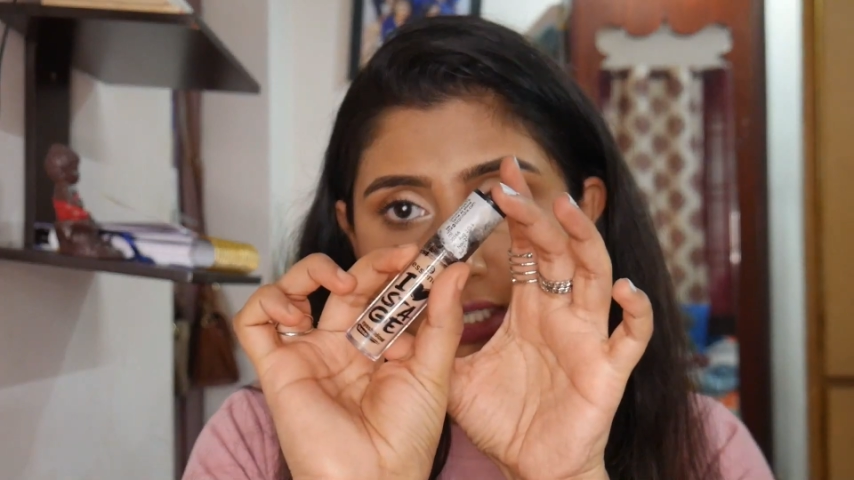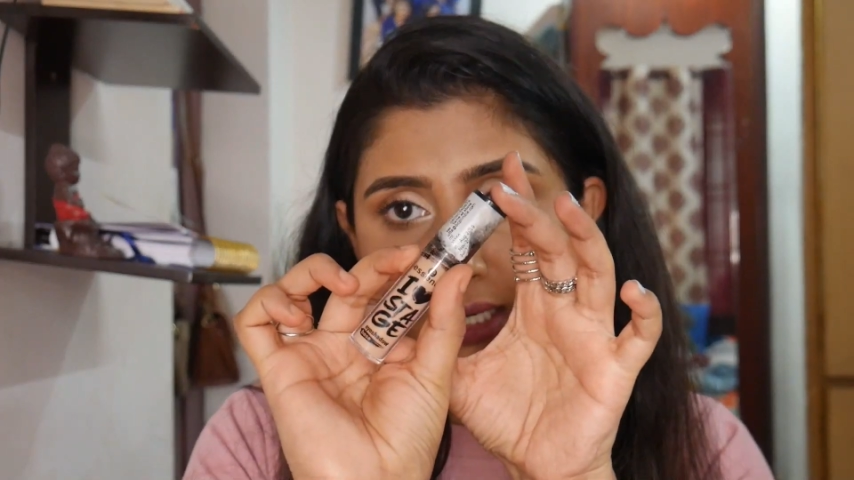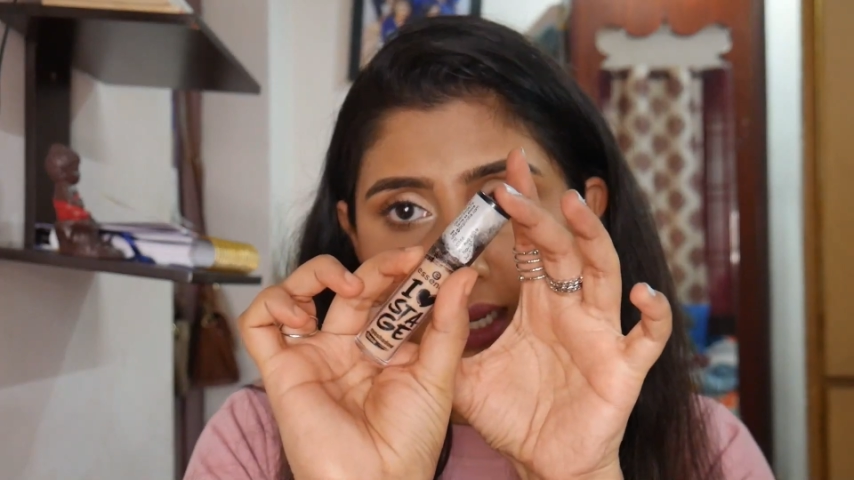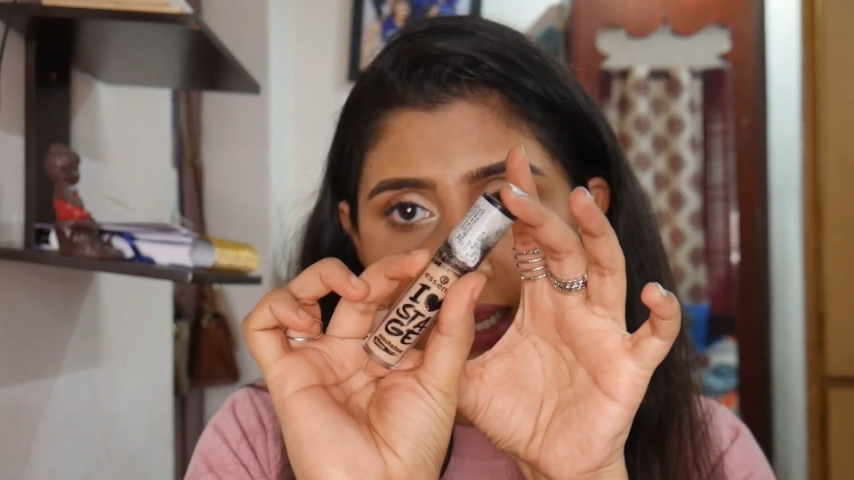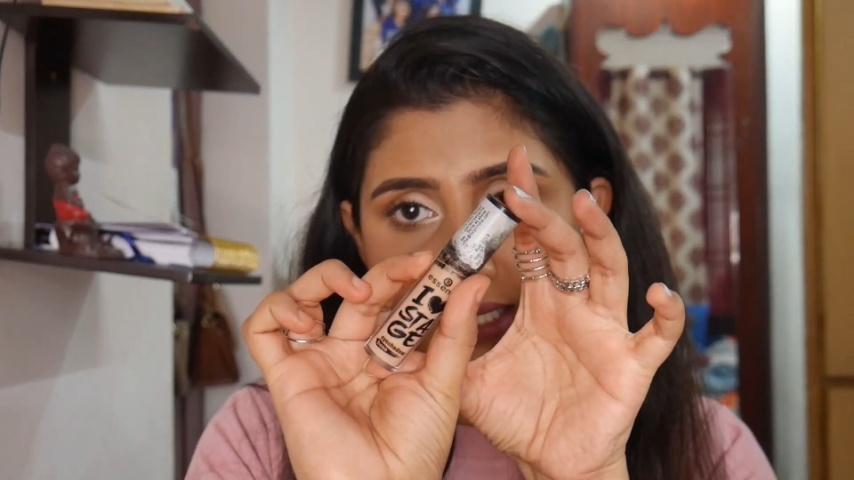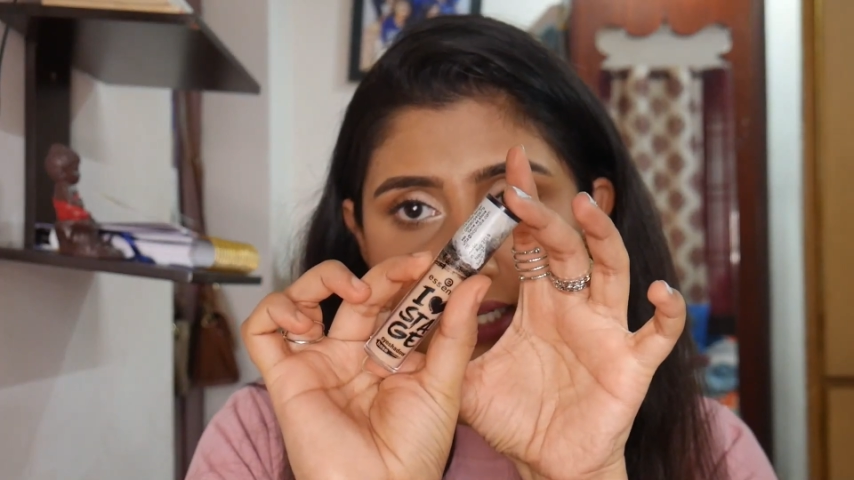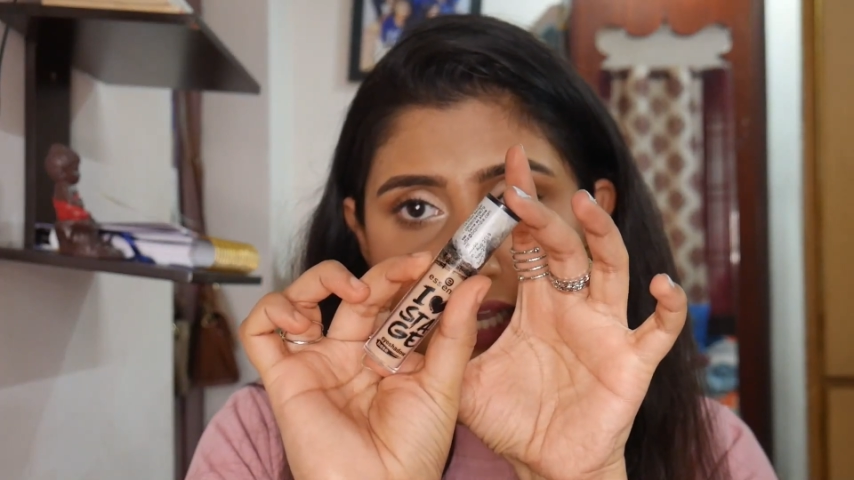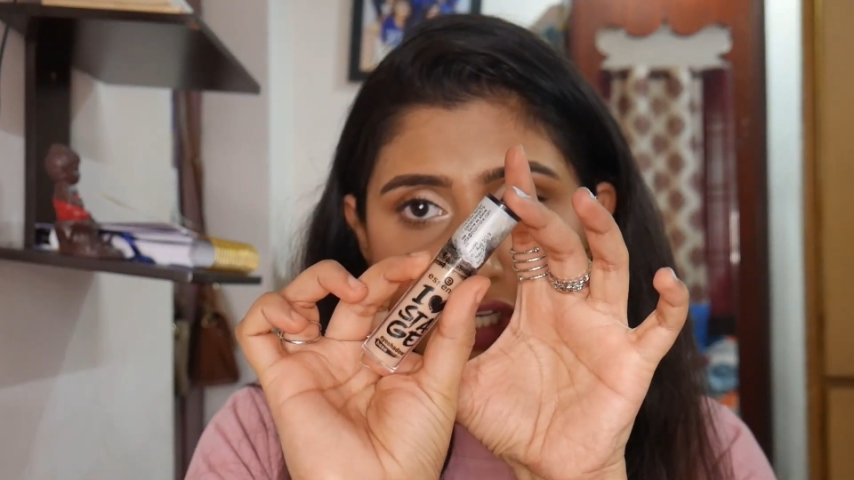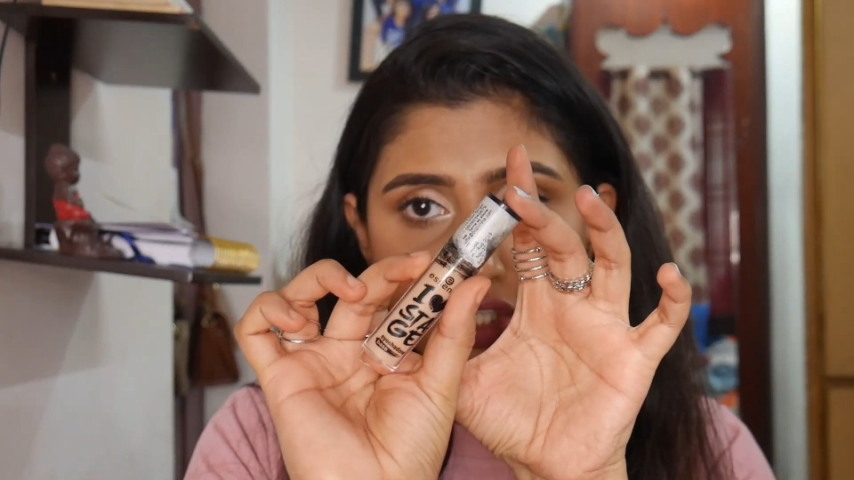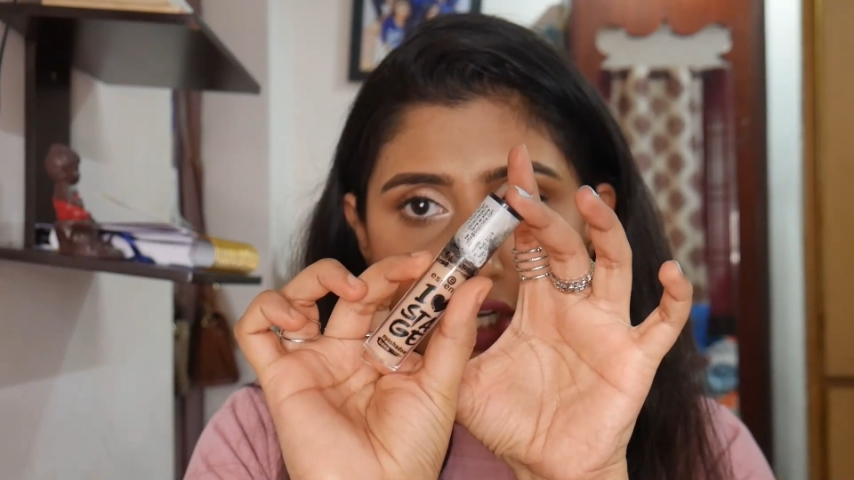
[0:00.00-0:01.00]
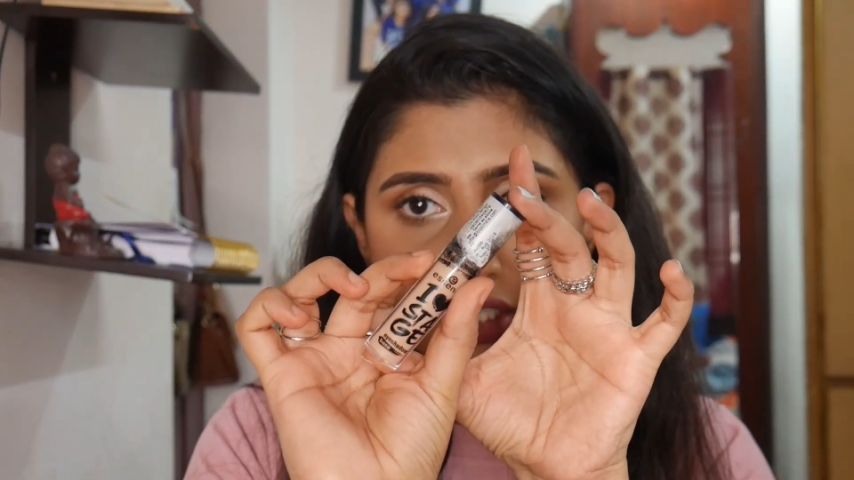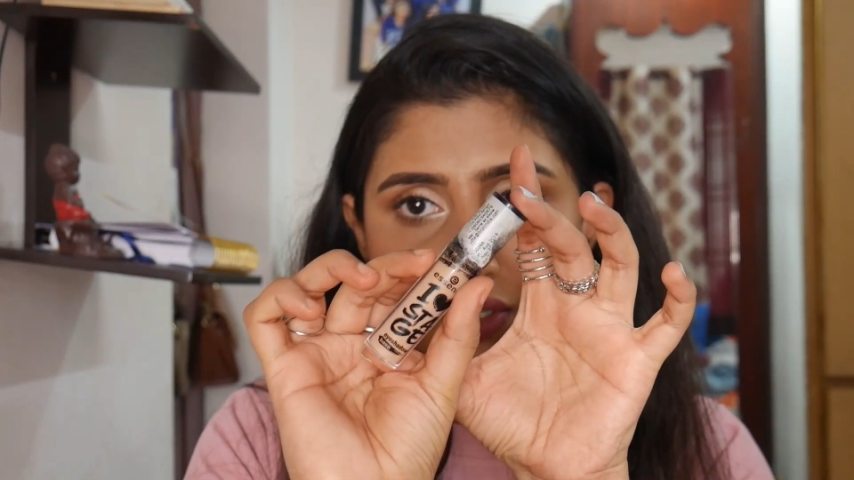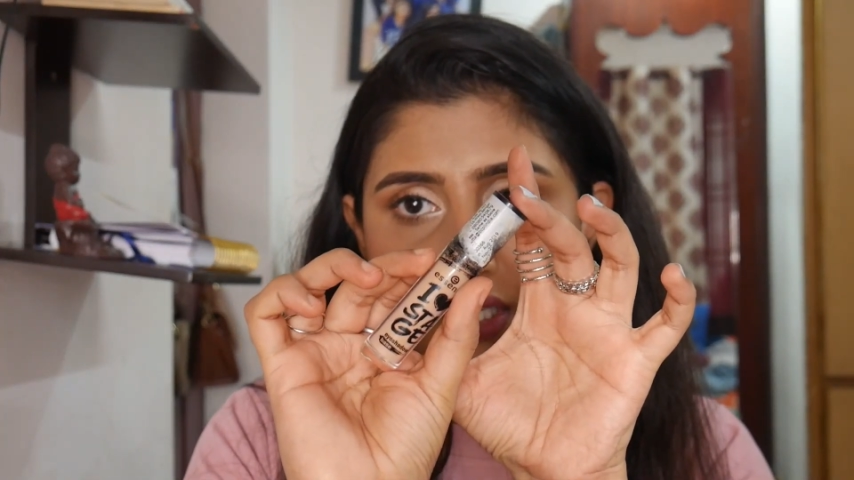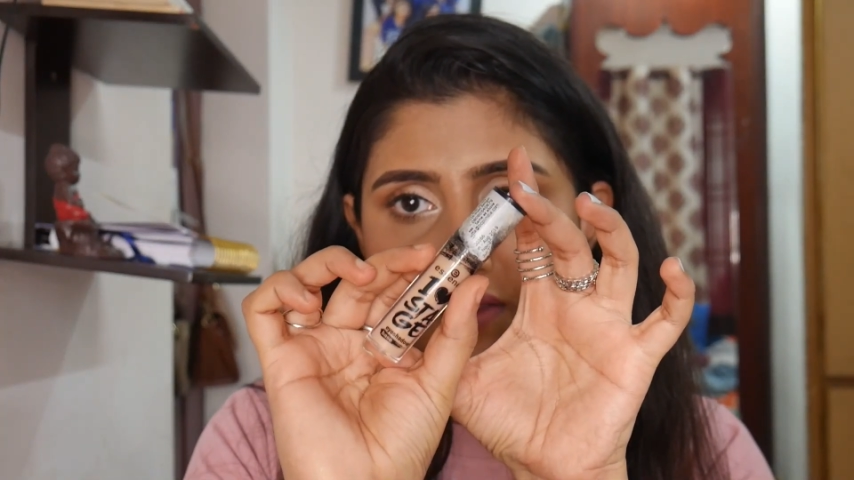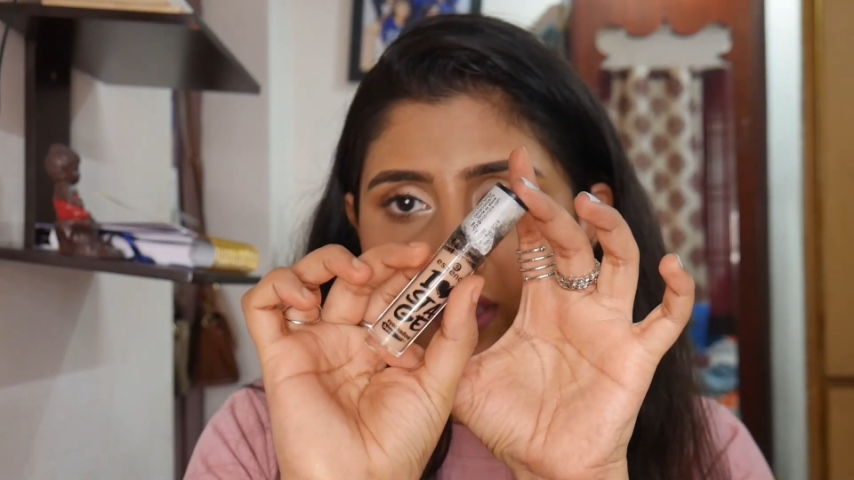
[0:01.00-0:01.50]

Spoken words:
liked and enjoyed using.